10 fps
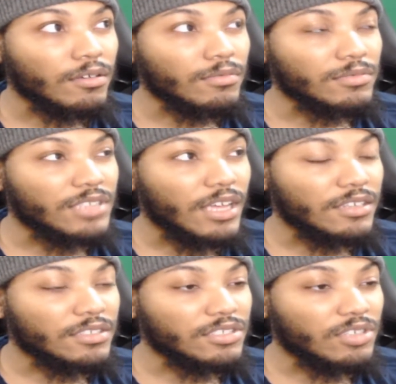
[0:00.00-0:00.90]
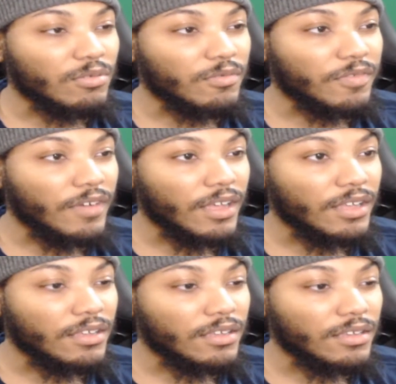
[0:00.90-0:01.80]
Was that a DAZN
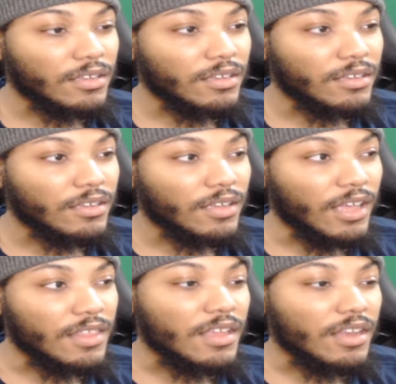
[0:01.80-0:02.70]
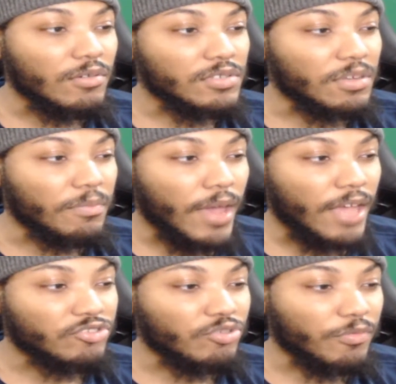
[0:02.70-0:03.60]
fight? And then there was a
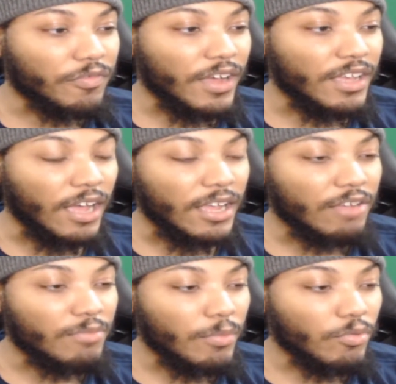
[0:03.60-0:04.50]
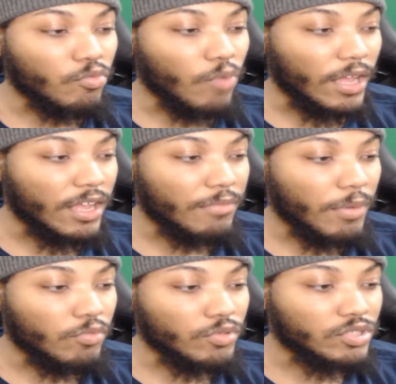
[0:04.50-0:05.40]
Matchroom fight. I can't remember. I can't
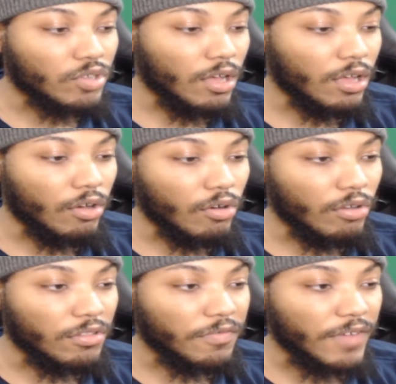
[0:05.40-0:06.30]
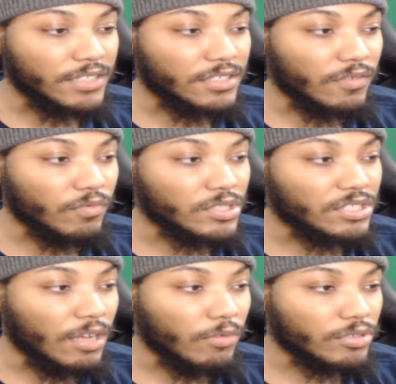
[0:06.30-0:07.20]
remember which all the fights of
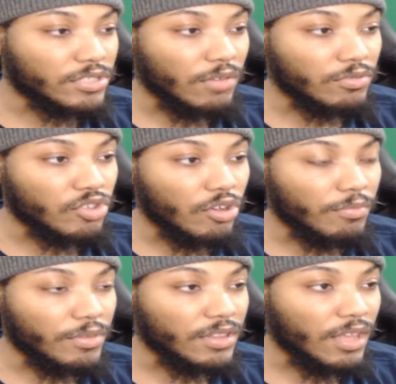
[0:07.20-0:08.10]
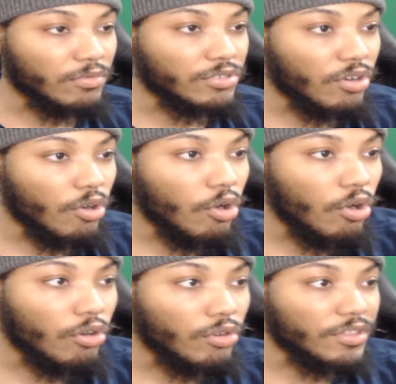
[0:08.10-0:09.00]
which networks they was on, but they were
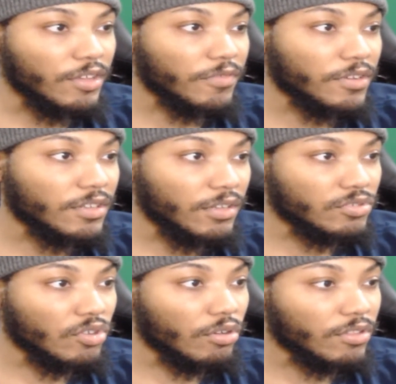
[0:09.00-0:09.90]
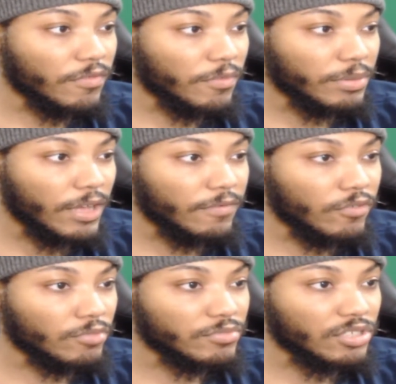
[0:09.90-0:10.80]
all different. It was all different
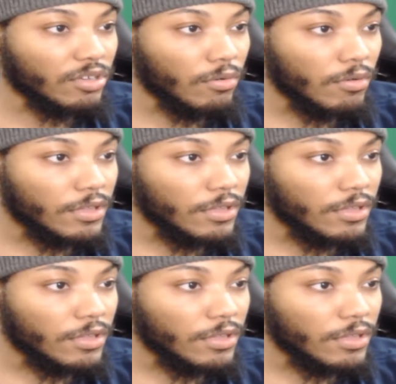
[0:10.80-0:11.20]
platforms. So